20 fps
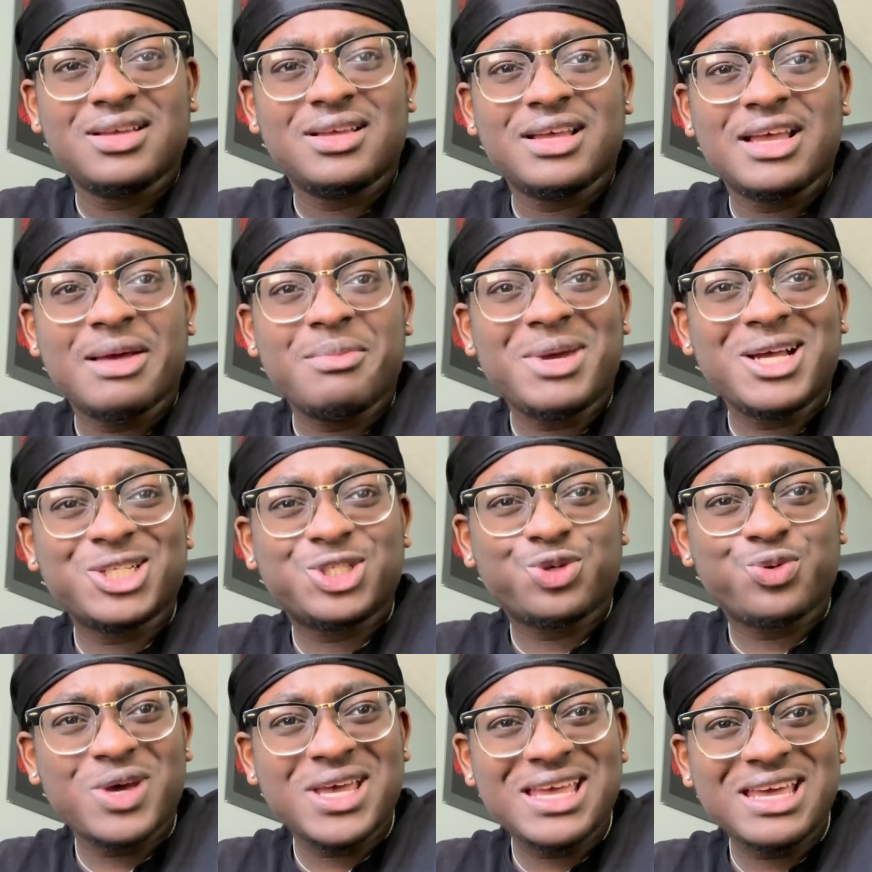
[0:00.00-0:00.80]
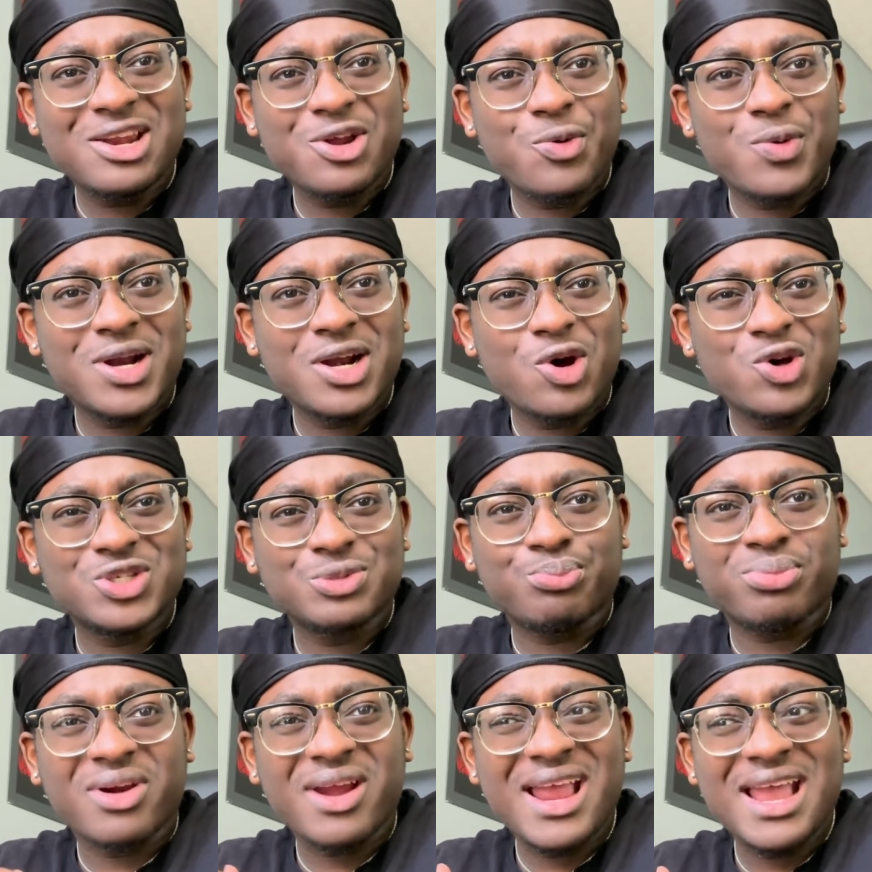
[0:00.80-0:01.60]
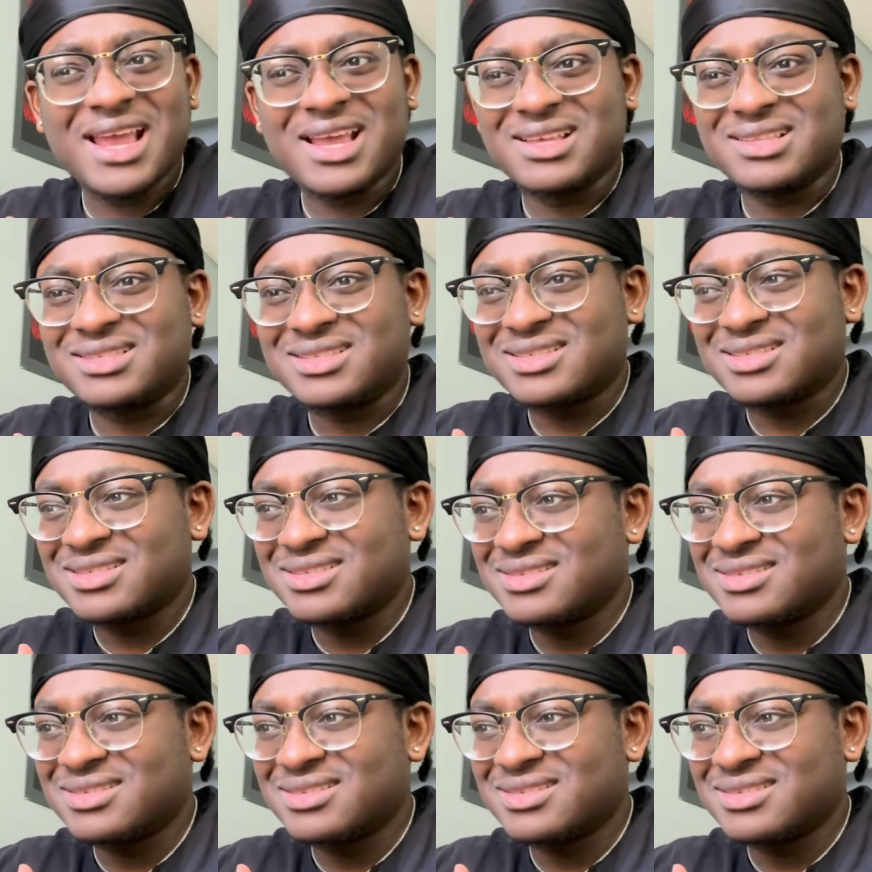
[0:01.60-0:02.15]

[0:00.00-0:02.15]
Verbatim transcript: Am I tweaking or what? those braids?